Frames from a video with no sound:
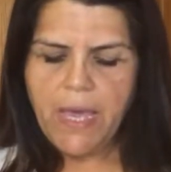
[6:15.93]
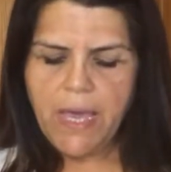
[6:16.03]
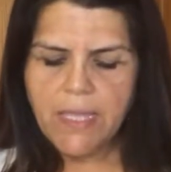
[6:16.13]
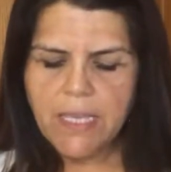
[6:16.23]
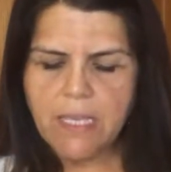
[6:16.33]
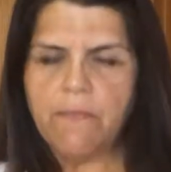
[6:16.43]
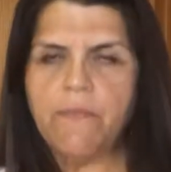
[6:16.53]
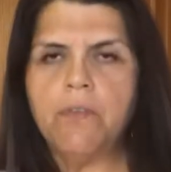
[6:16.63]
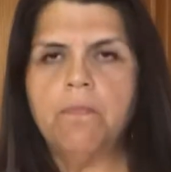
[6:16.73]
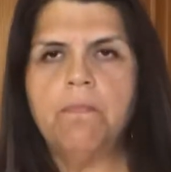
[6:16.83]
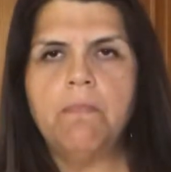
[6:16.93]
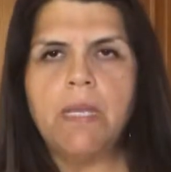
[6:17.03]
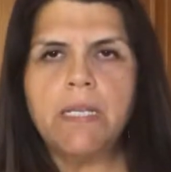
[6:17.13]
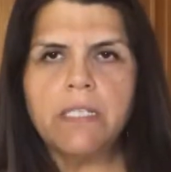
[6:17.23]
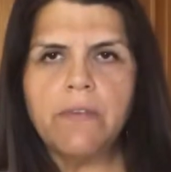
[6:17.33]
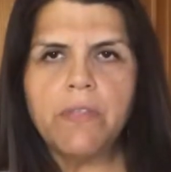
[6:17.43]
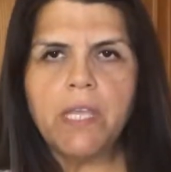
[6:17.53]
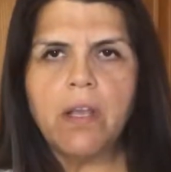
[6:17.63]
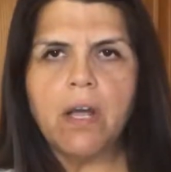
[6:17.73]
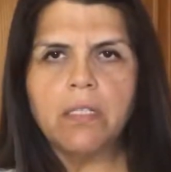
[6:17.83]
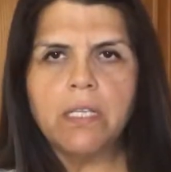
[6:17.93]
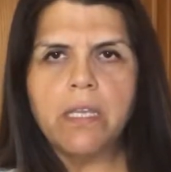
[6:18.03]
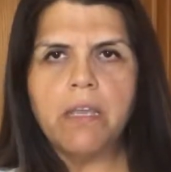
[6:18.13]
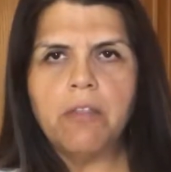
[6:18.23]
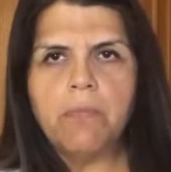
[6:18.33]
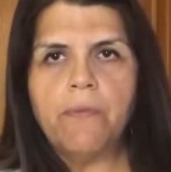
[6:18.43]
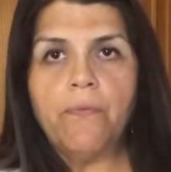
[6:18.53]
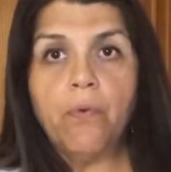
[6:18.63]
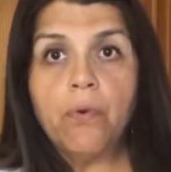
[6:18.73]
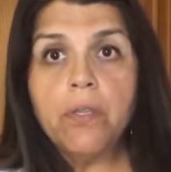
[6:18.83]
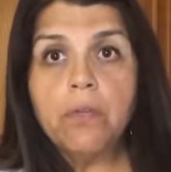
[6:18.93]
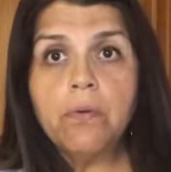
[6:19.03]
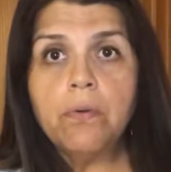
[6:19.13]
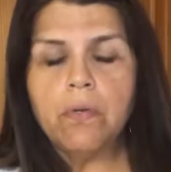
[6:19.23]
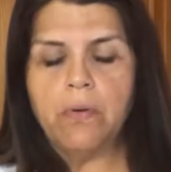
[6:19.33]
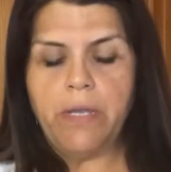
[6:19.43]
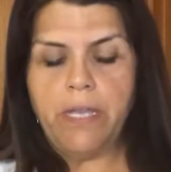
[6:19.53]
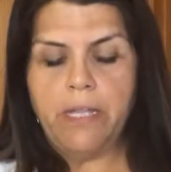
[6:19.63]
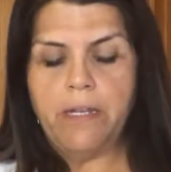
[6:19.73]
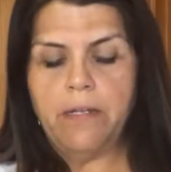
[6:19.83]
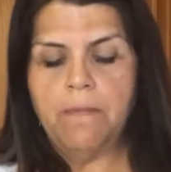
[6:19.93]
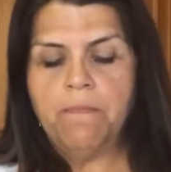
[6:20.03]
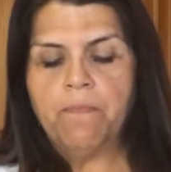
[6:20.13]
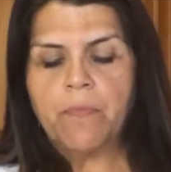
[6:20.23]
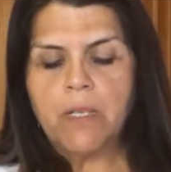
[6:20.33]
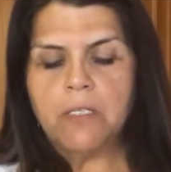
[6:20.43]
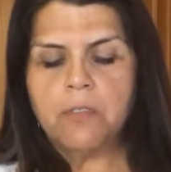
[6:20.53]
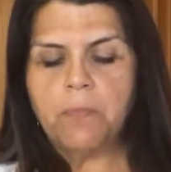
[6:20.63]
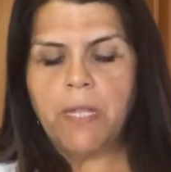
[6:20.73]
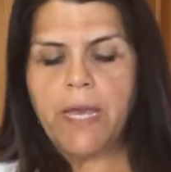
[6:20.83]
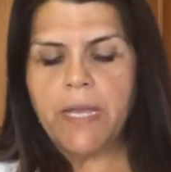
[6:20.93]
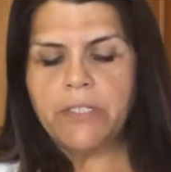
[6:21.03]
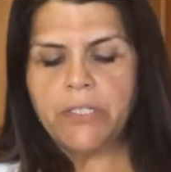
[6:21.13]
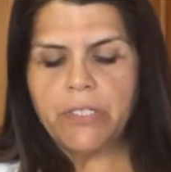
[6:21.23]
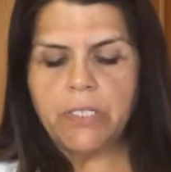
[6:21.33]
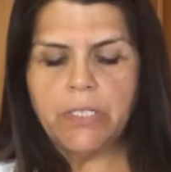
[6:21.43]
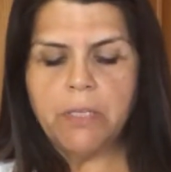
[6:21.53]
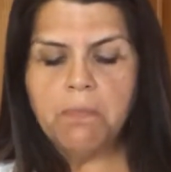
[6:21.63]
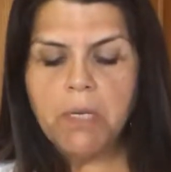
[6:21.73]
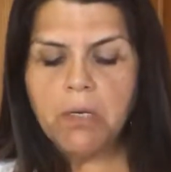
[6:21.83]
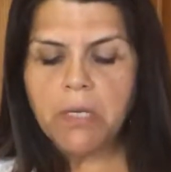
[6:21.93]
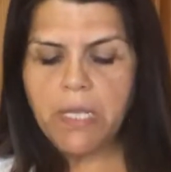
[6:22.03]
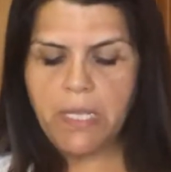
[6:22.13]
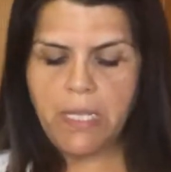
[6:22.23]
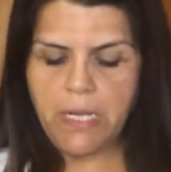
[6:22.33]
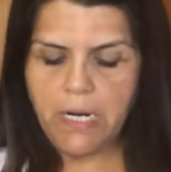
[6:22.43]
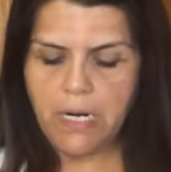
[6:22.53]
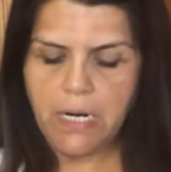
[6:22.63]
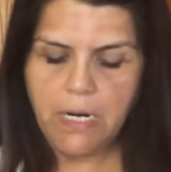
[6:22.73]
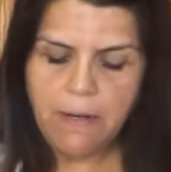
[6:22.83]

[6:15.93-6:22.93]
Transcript: I think if you mix everything all together before you go ahead and splash the milk in there.